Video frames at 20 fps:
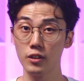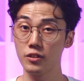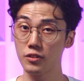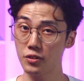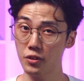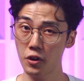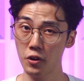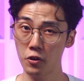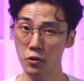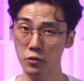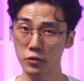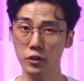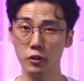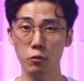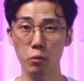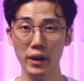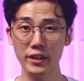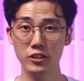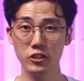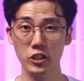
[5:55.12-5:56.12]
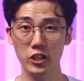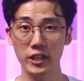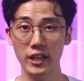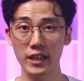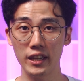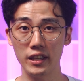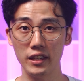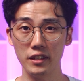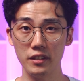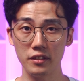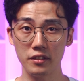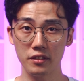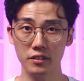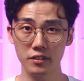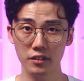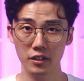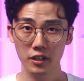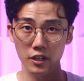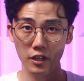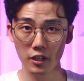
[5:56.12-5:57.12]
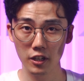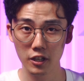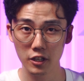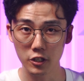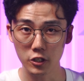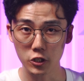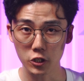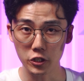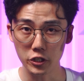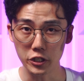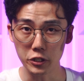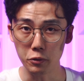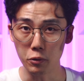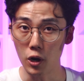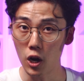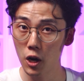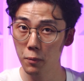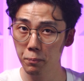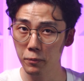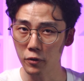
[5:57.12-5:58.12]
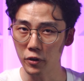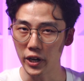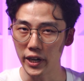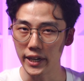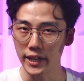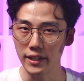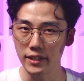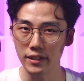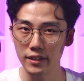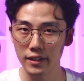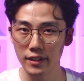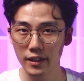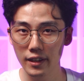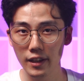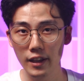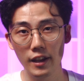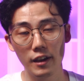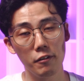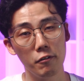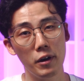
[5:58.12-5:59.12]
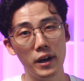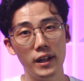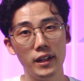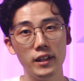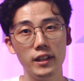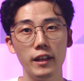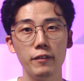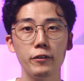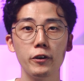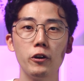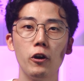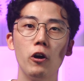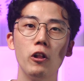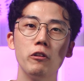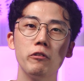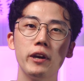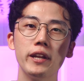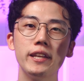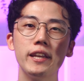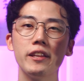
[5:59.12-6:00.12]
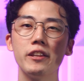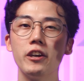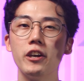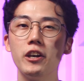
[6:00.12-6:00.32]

So the question is, should you upgrade? Well, if you're already an